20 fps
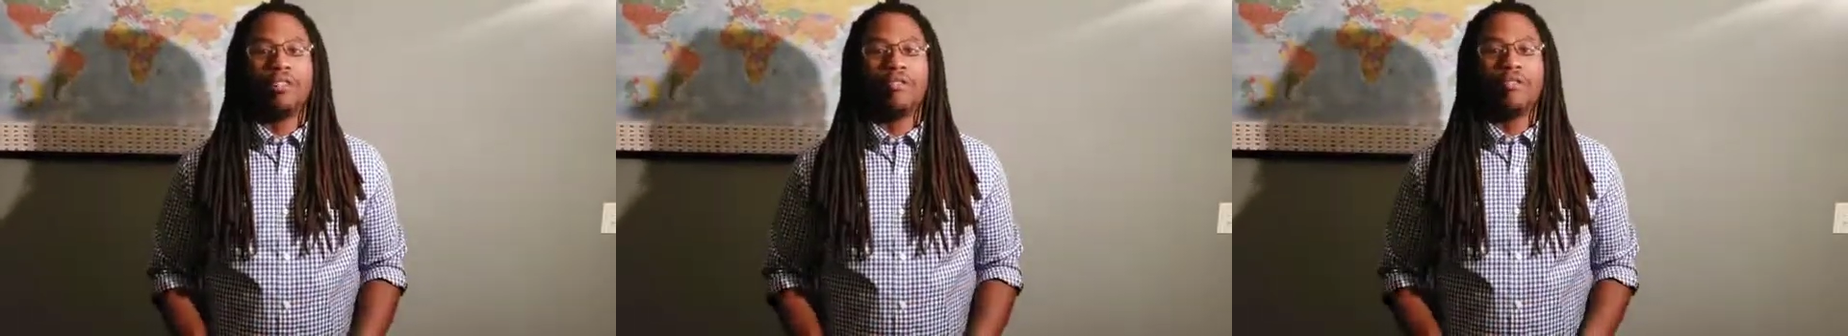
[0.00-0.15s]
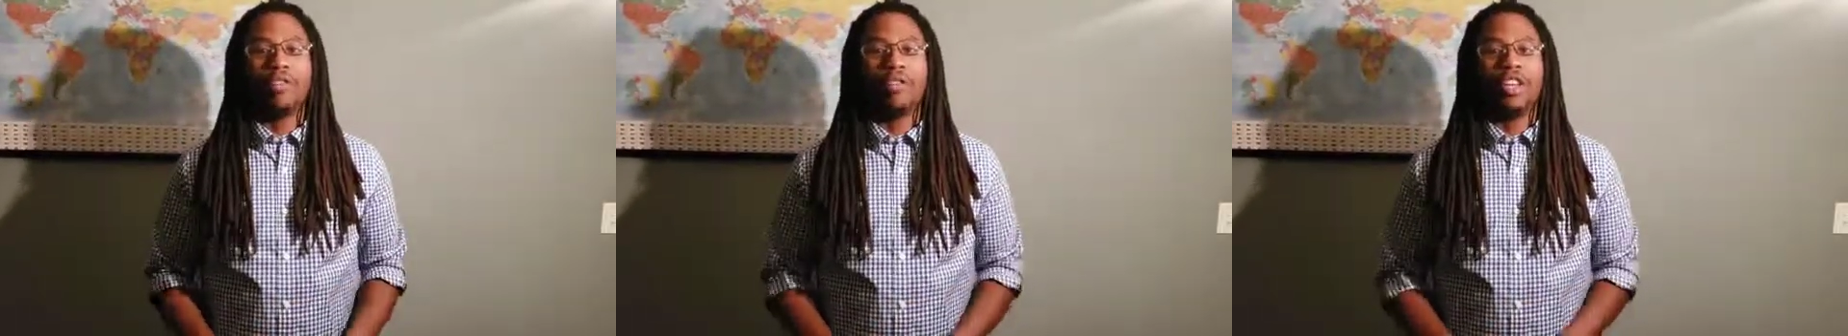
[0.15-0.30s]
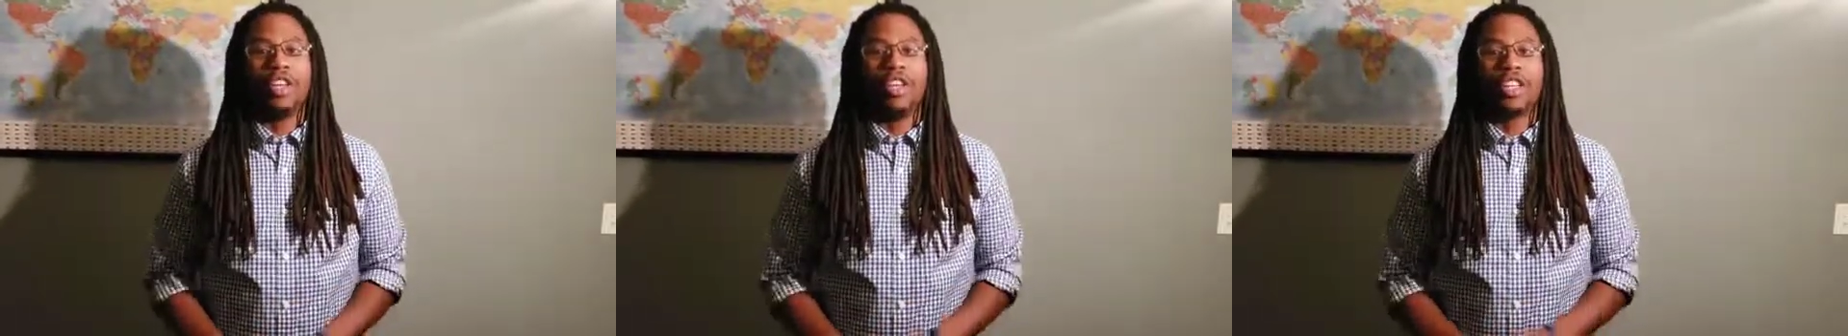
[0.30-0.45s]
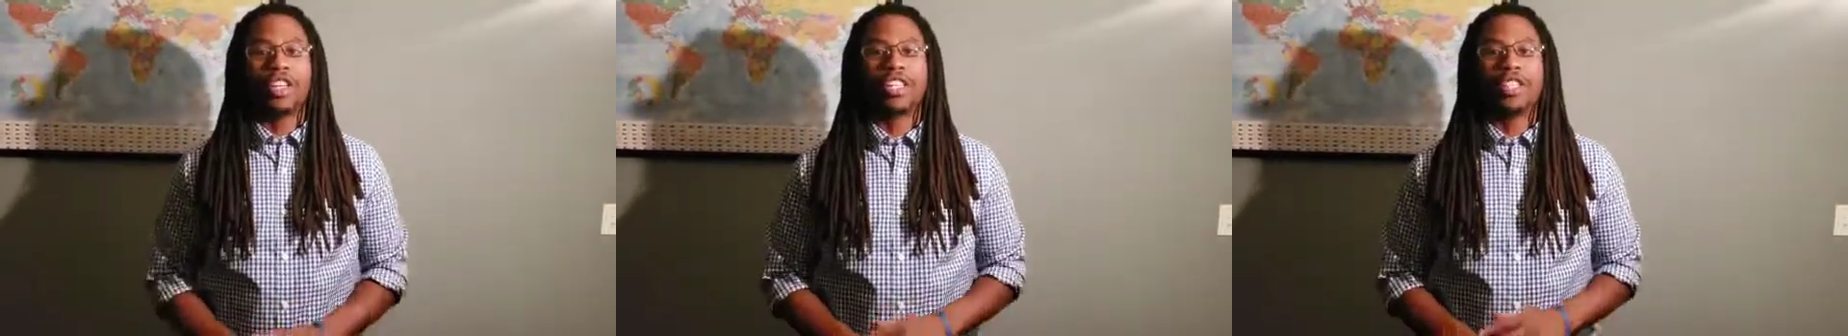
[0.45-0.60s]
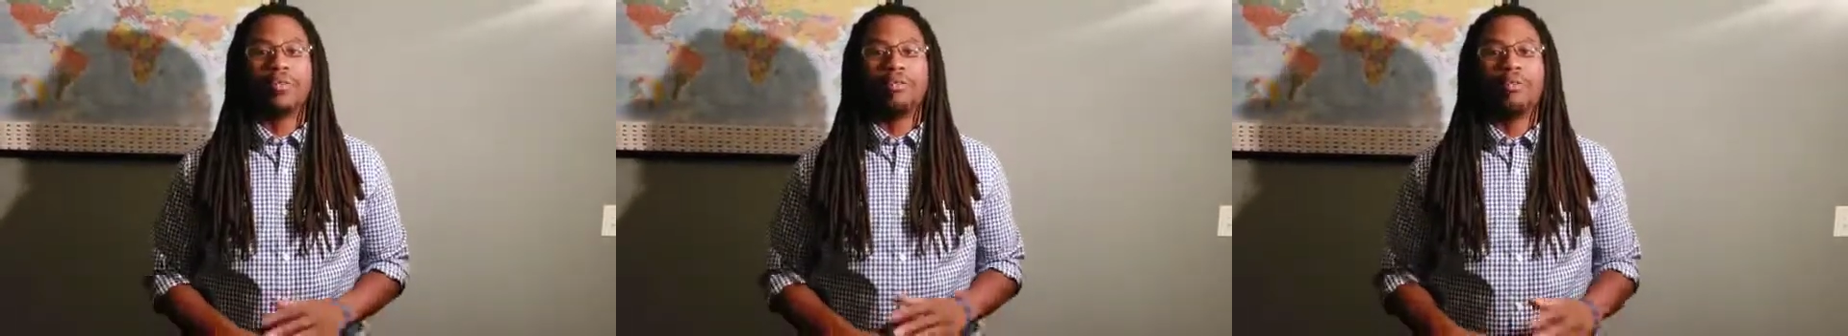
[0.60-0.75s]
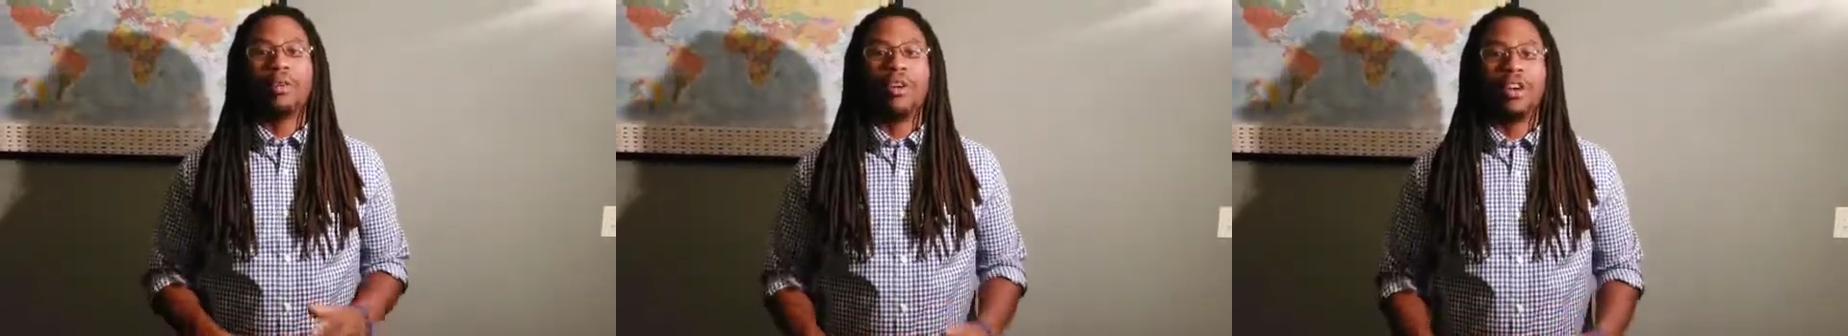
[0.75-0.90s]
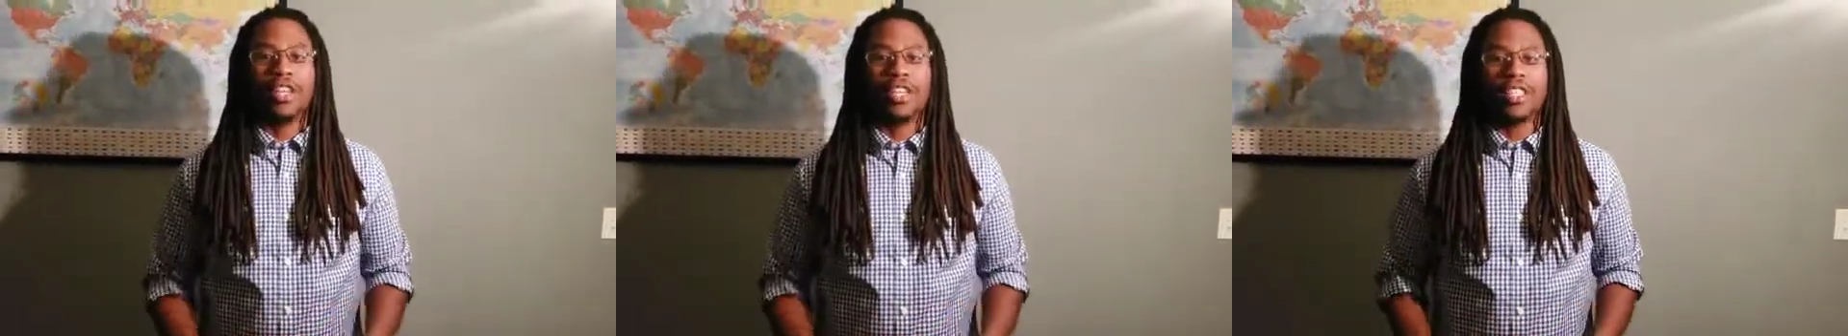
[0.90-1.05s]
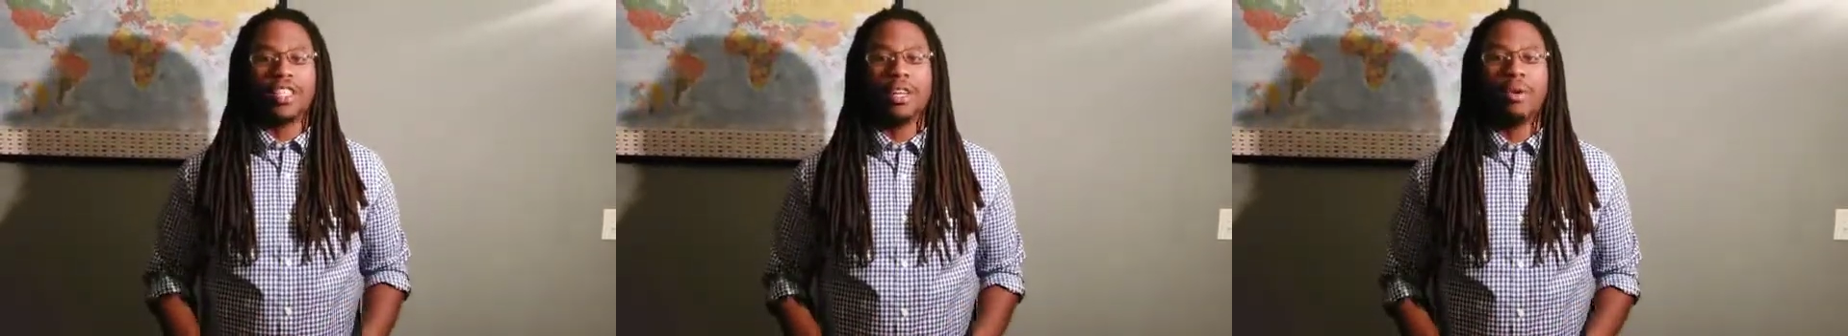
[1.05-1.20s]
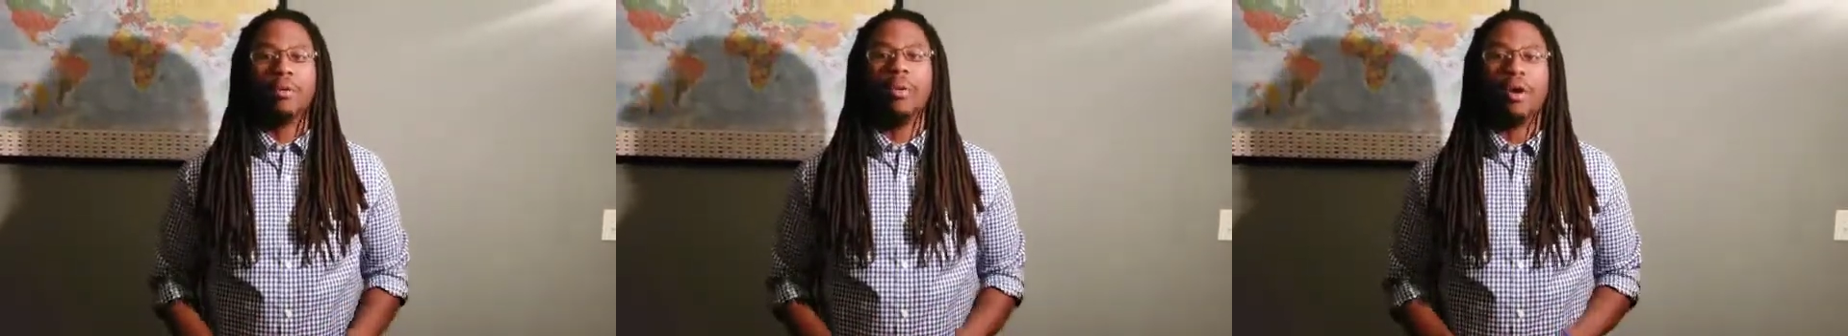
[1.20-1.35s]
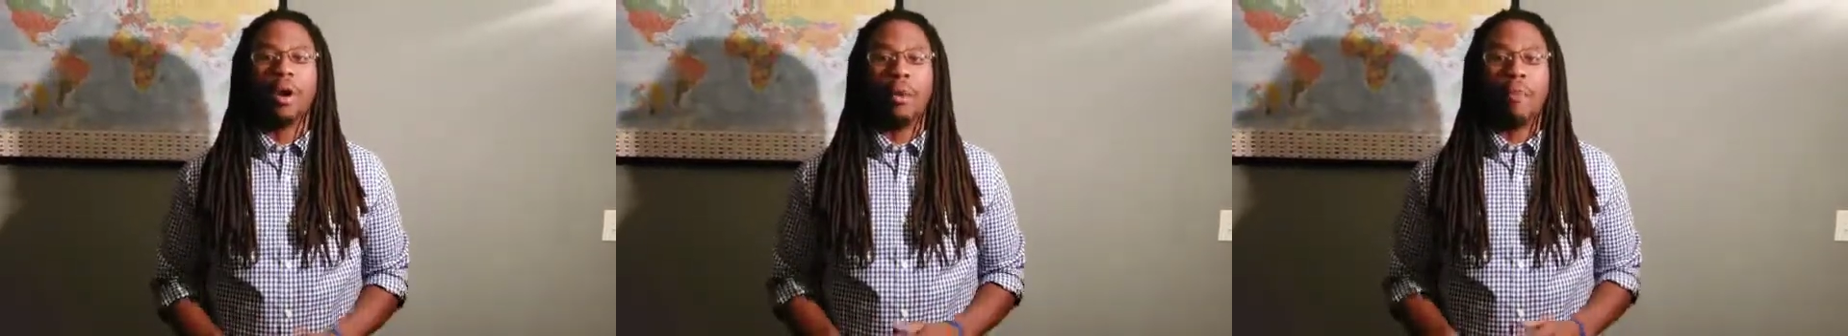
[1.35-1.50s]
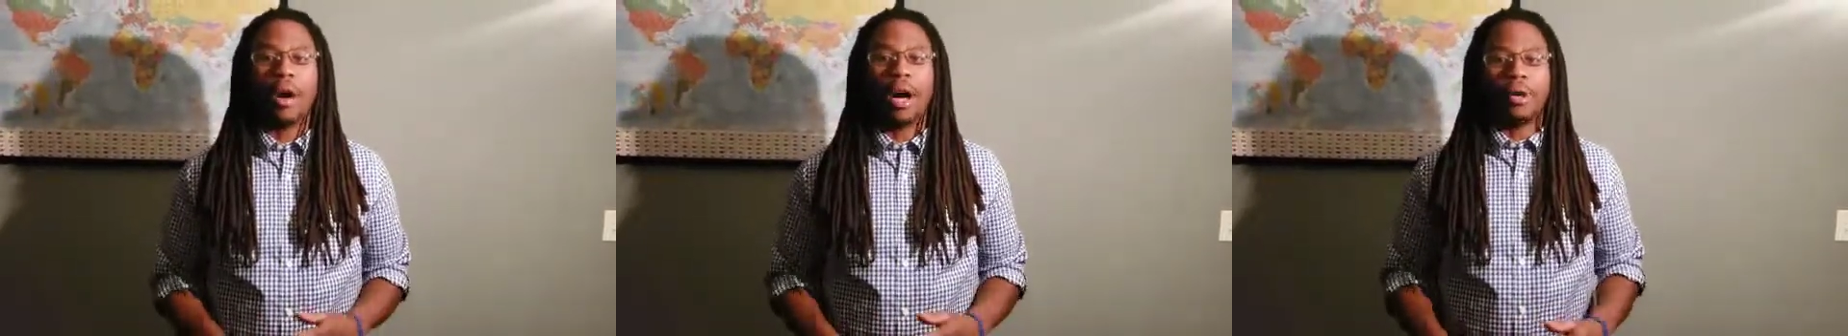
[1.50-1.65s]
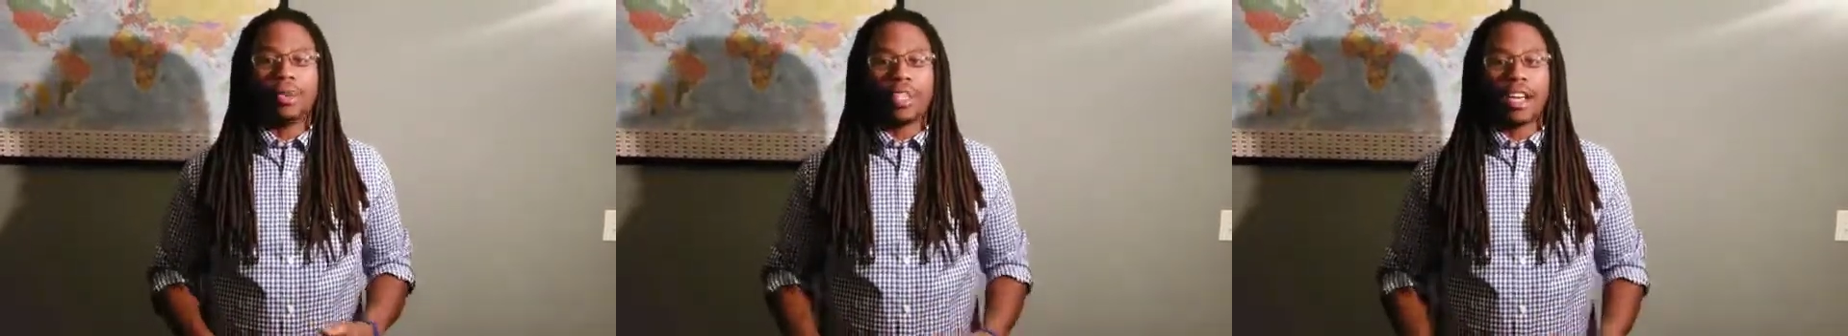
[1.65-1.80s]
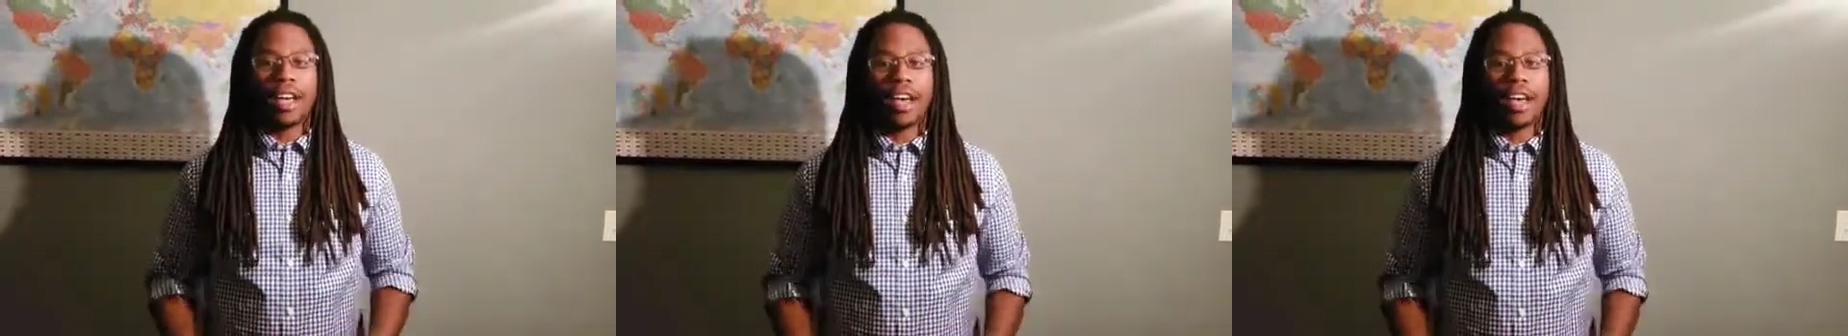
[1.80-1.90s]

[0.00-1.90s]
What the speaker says: for the experience that we were about to